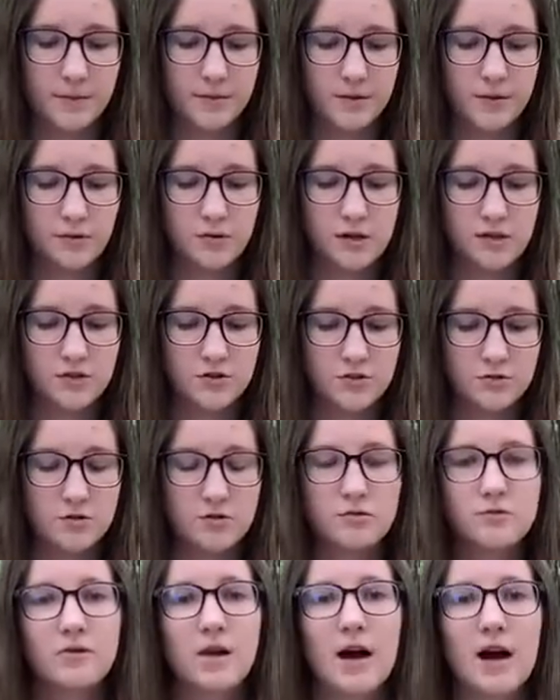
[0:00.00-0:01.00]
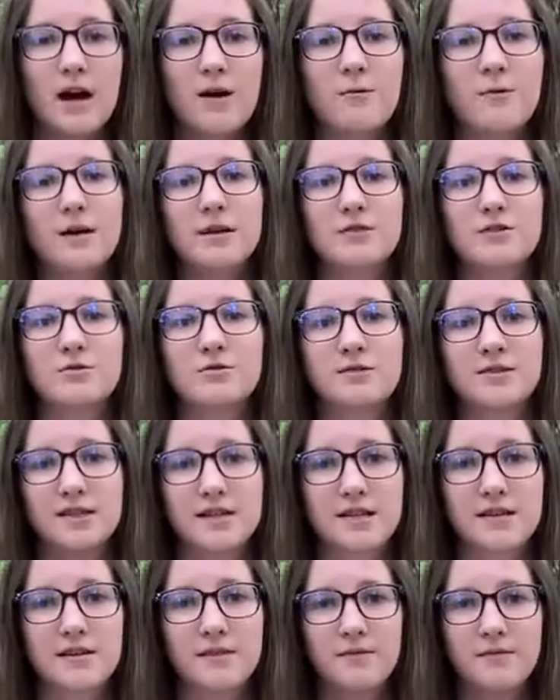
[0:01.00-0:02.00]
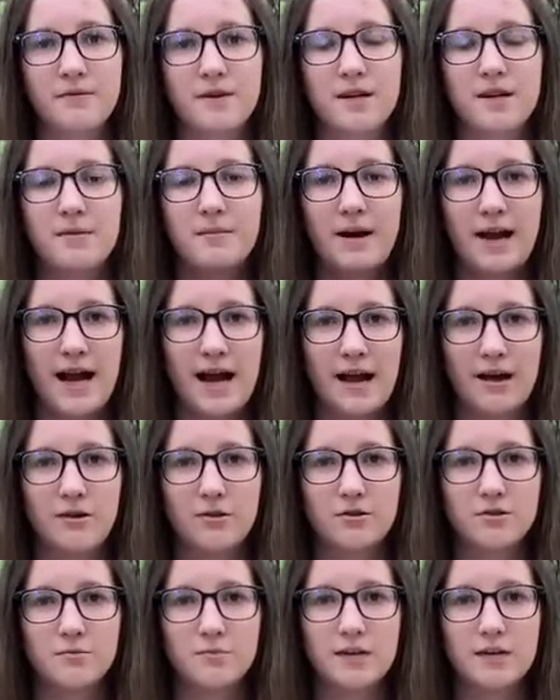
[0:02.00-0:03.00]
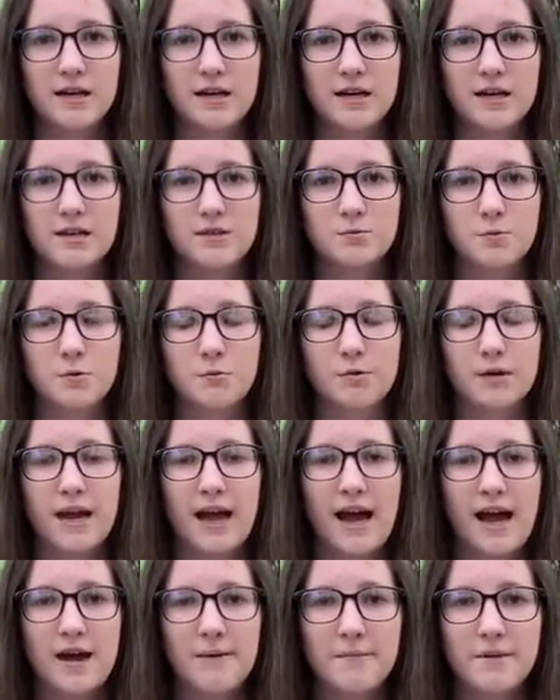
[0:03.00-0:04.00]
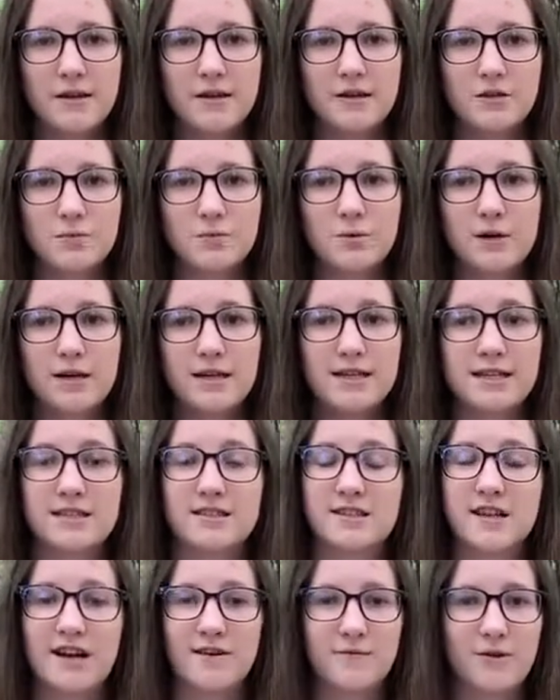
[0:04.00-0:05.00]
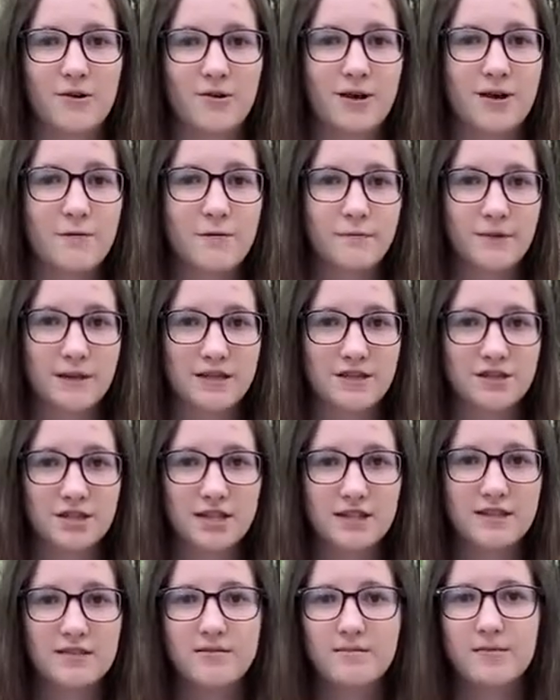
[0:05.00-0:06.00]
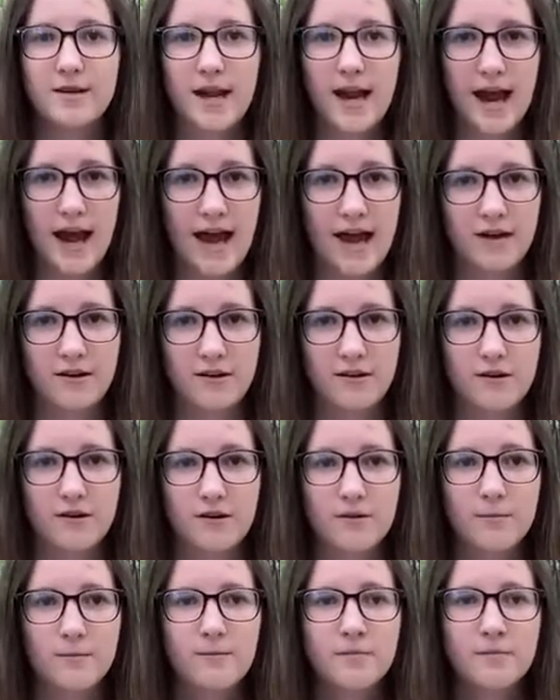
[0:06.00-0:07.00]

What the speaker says: You also do not want to suck the venom out because what would happen is, 1, it's not very efficient at all.